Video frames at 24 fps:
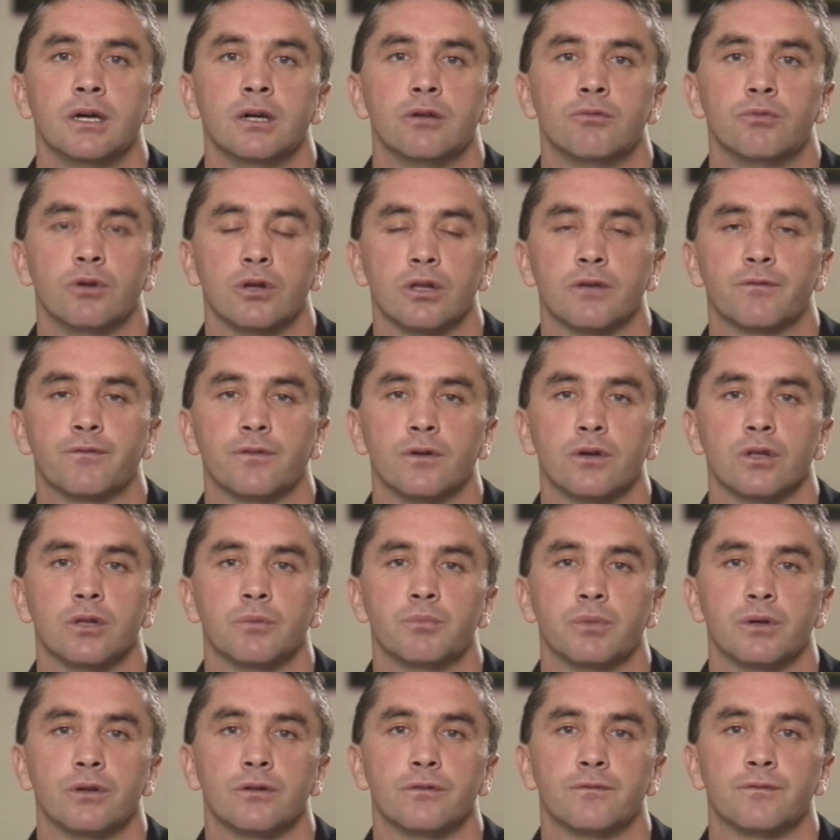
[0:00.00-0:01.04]
really feel a
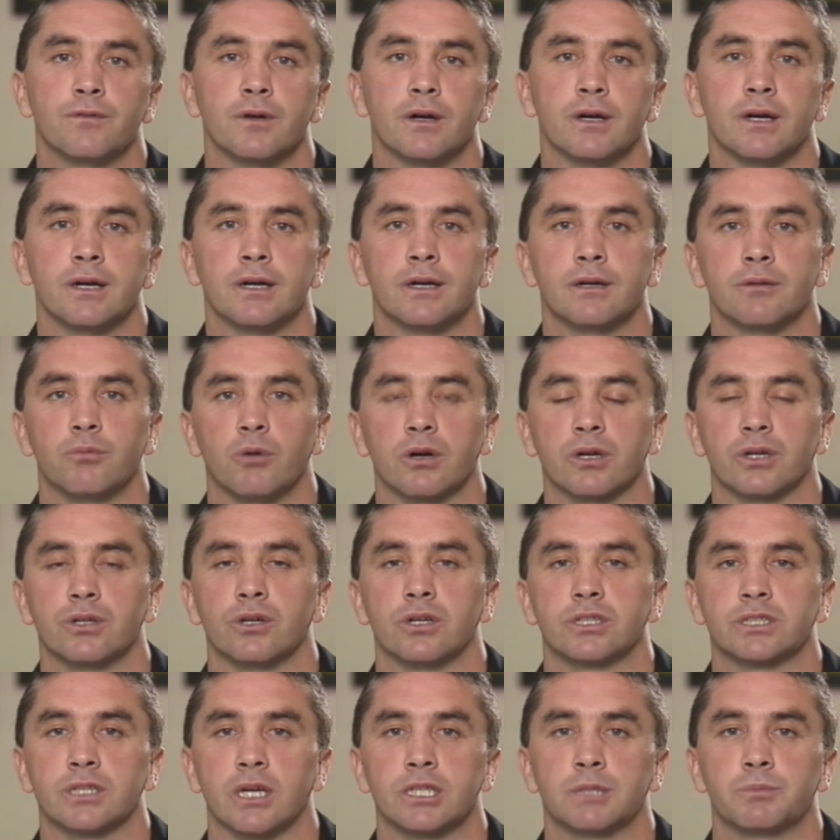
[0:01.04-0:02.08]
bit of, uh, what can I say,